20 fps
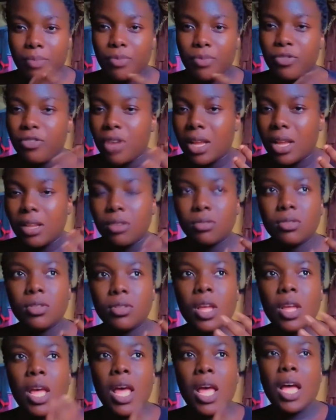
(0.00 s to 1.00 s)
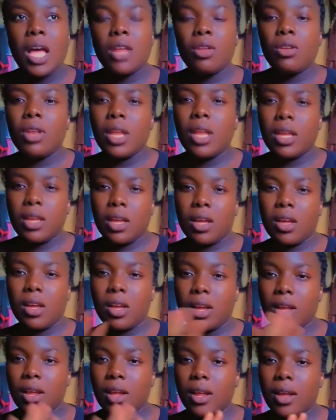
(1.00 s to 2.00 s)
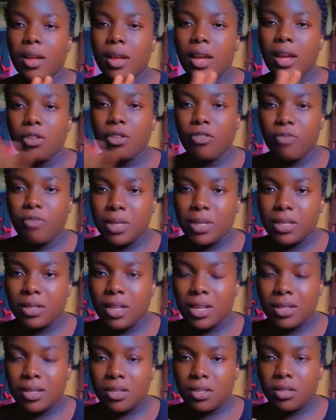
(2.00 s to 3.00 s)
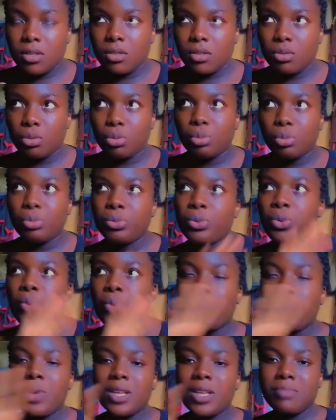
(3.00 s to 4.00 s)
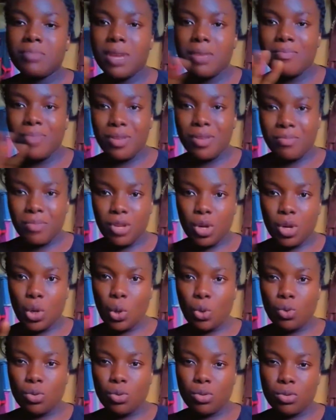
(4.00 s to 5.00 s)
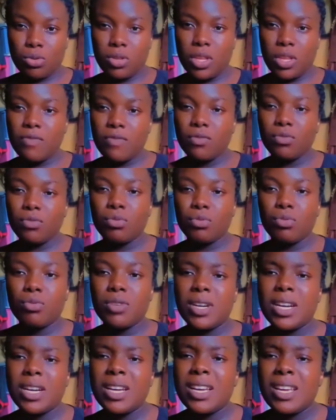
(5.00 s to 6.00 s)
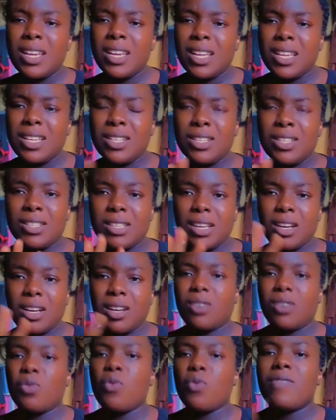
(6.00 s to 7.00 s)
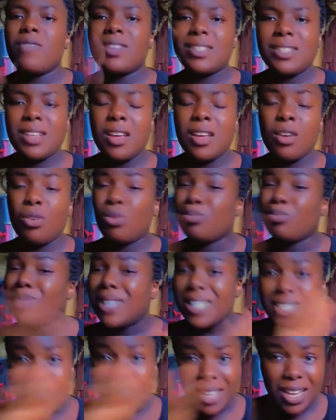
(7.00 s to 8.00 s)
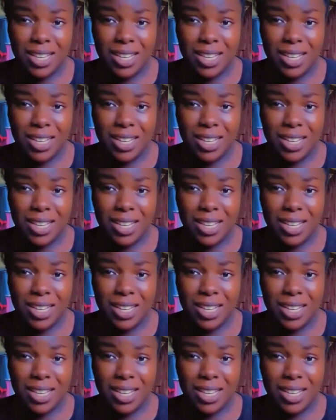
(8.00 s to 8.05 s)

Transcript: I don't like kind of person that, you know, wears my baby clothes even though it's undersized.